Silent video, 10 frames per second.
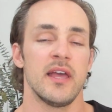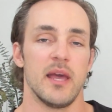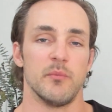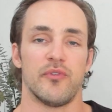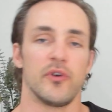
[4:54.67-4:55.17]

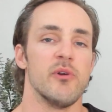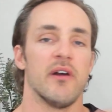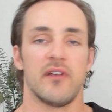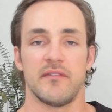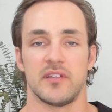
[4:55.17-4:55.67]
and before you
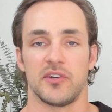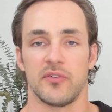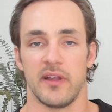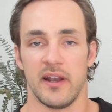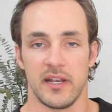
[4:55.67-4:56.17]
ever have to
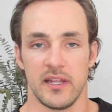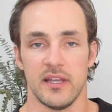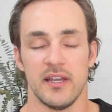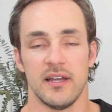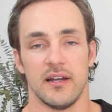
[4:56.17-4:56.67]
create any
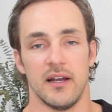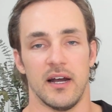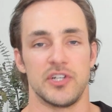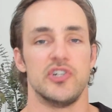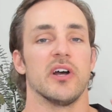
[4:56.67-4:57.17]

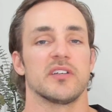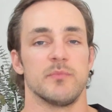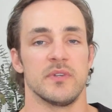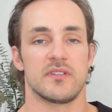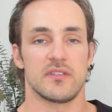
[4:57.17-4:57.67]

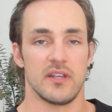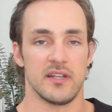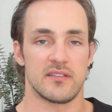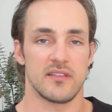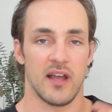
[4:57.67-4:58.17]
adjustments
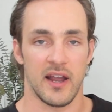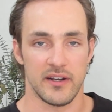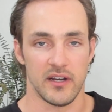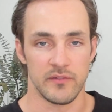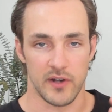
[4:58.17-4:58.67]
inside
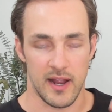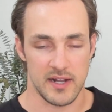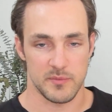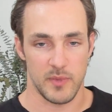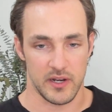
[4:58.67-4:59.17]
of your
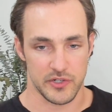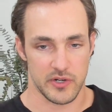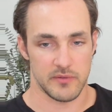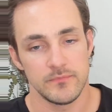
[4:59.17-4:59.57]
ads manager.